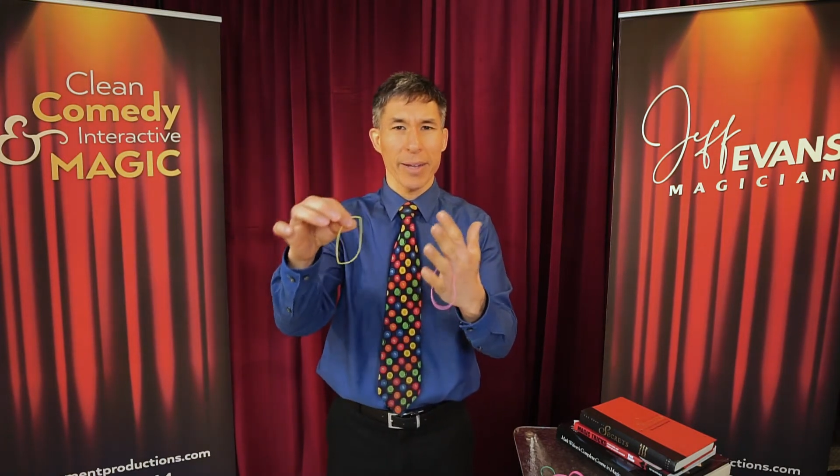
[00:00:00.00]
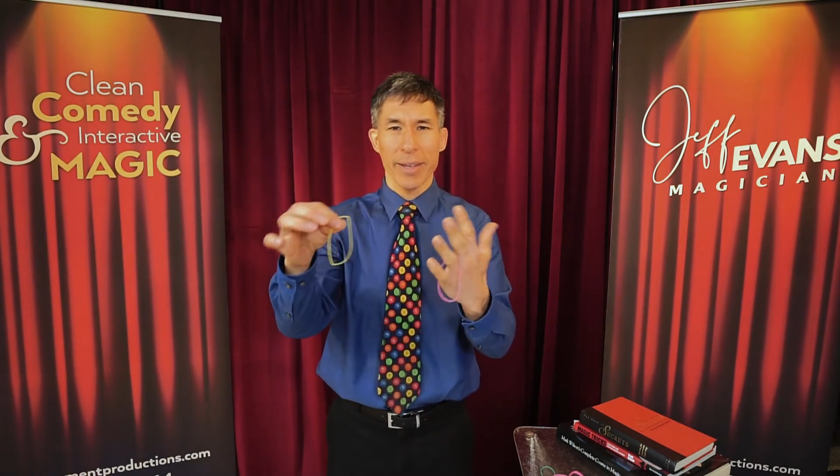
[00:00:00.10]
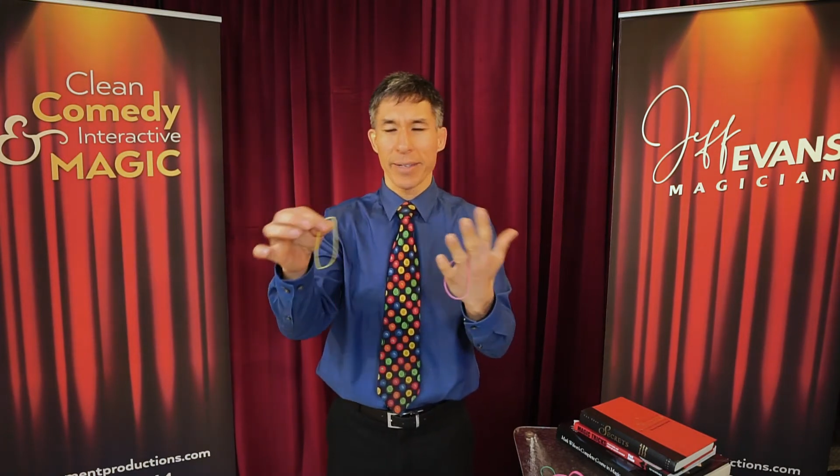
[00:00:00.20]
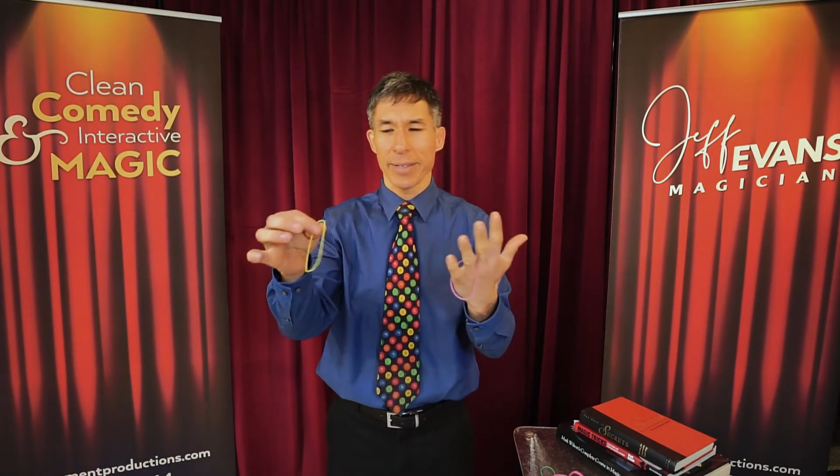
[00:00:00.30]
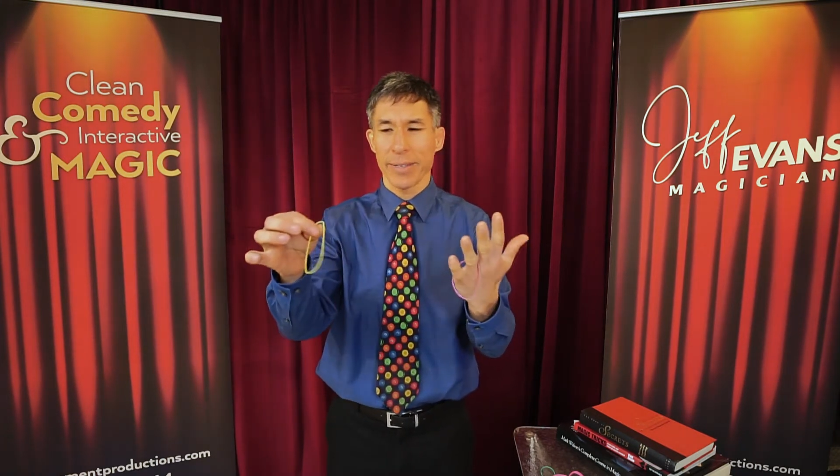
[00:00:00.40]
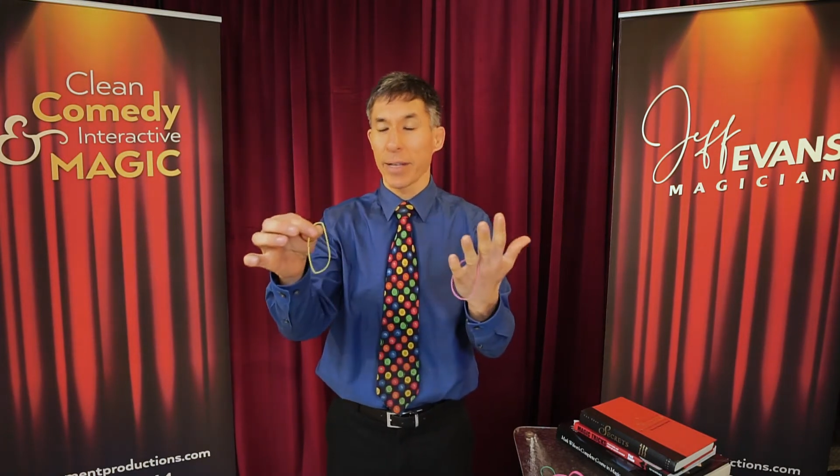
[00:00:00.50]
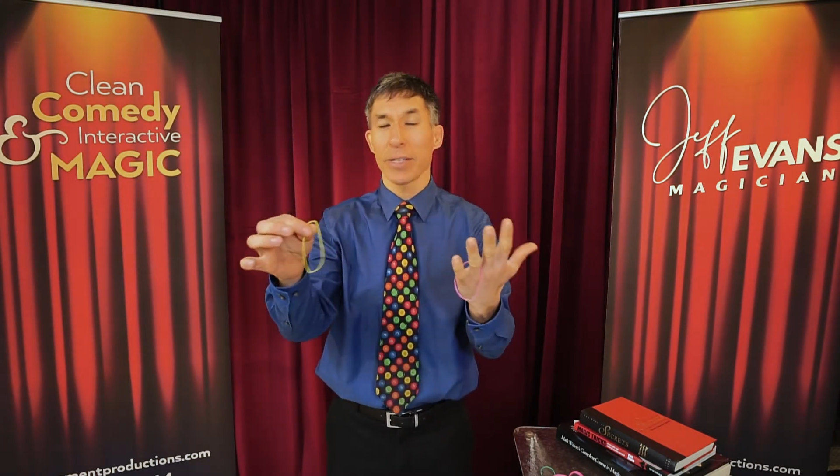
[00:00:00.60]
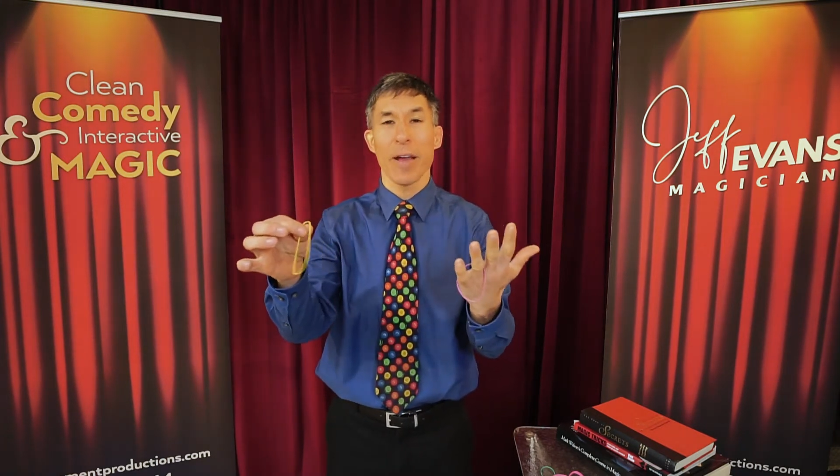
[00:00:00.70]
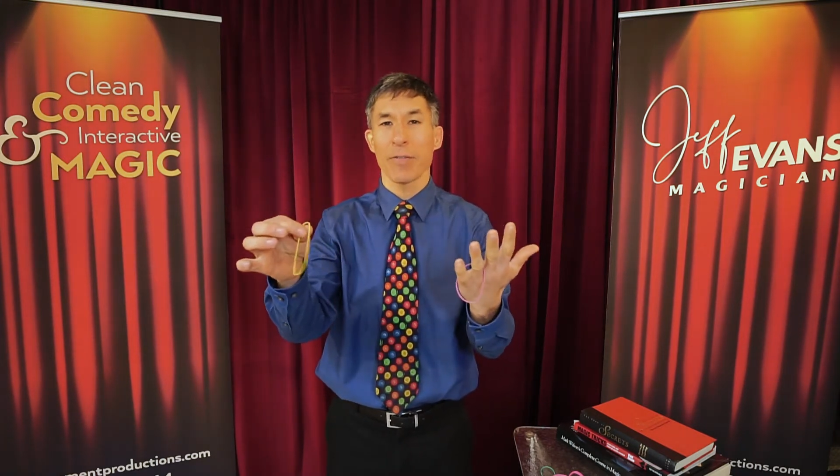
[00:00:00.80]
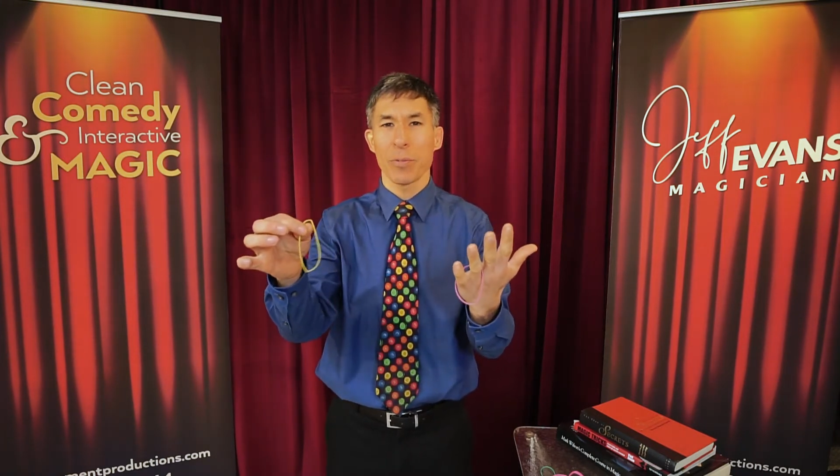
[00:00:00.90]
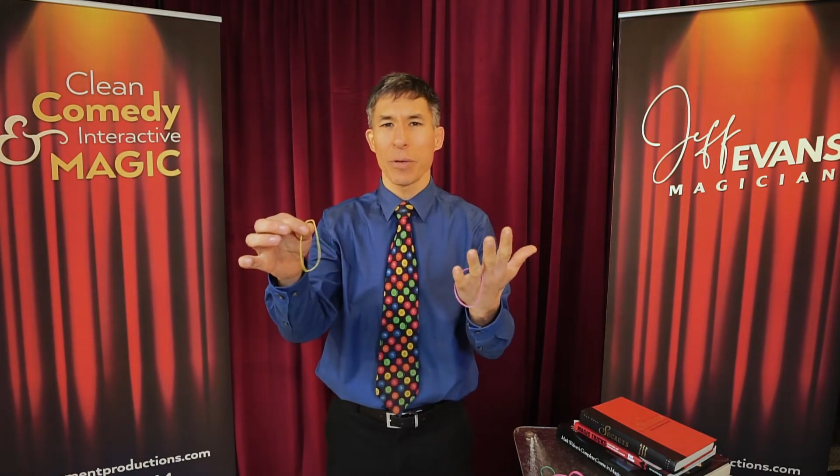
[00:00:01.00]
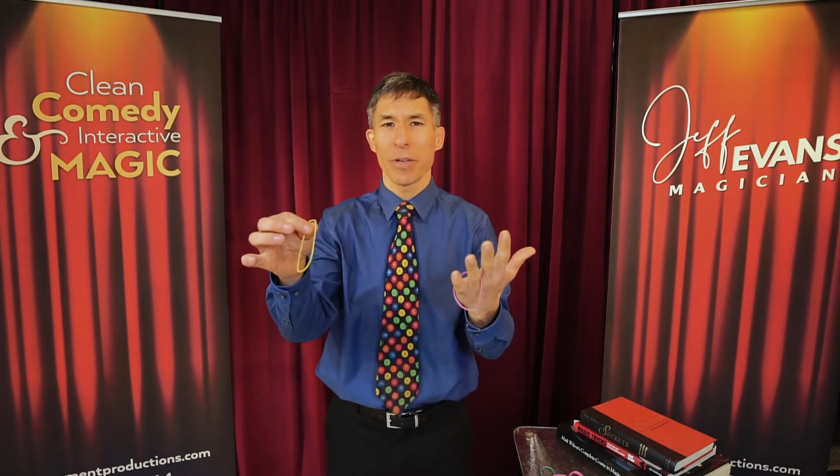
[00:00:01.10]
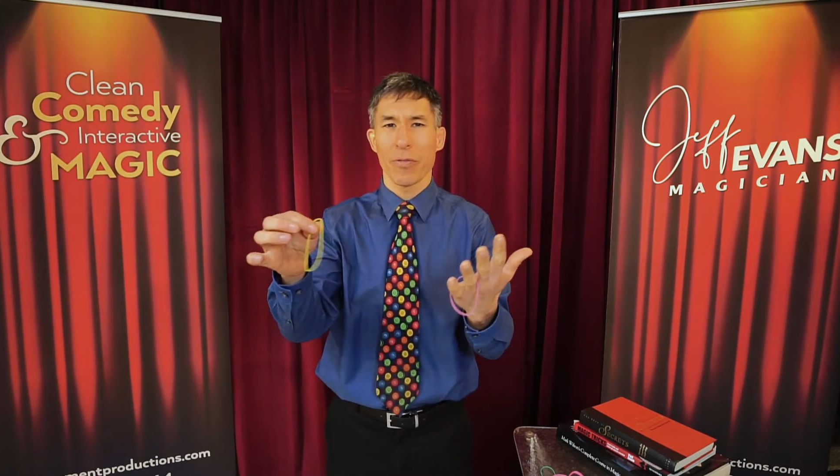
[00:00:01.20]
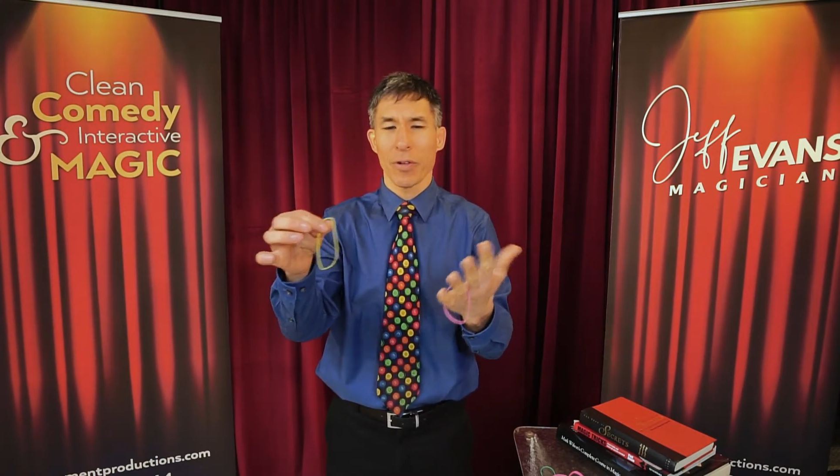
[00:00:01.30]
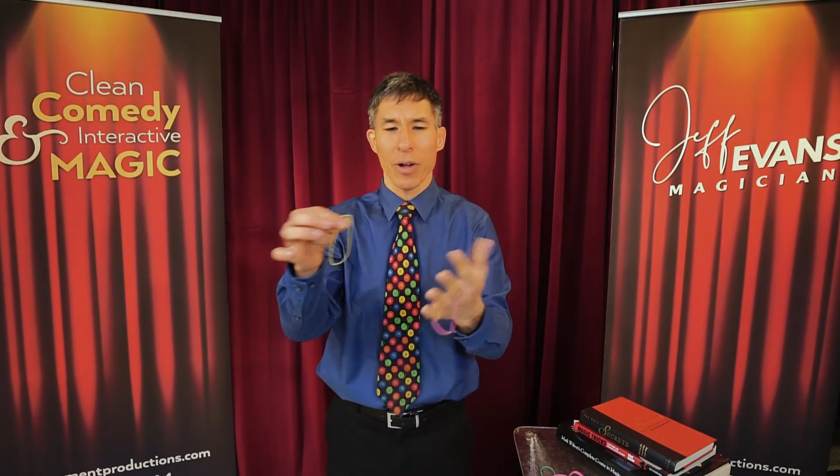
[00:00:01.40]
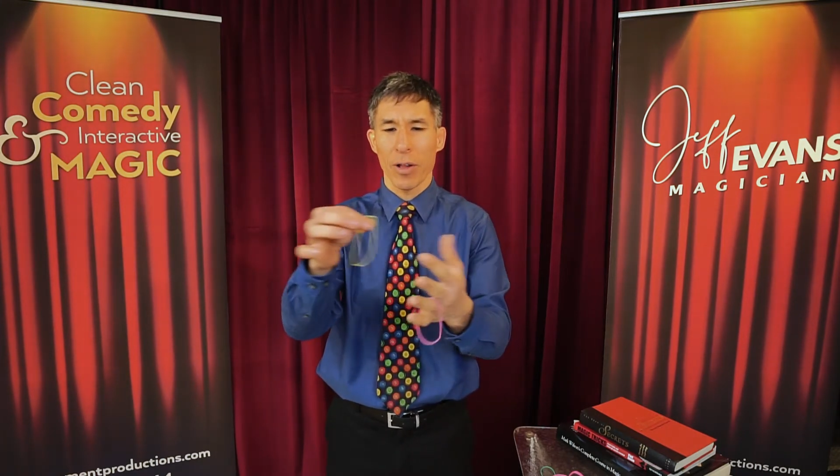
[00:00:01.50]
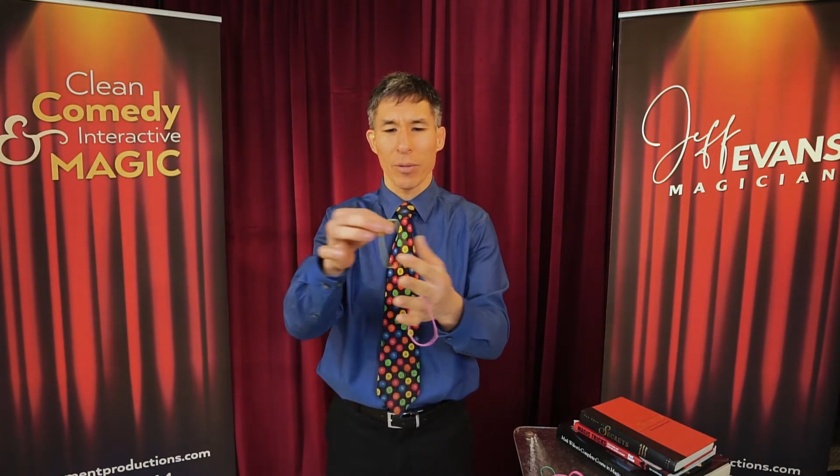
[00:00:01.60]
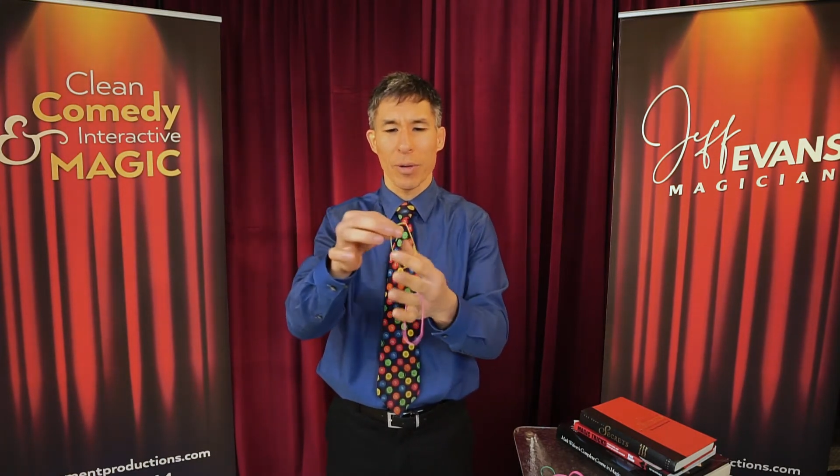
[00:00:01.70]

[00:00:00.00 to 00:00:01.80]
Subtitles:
it doesn't have to be a different color,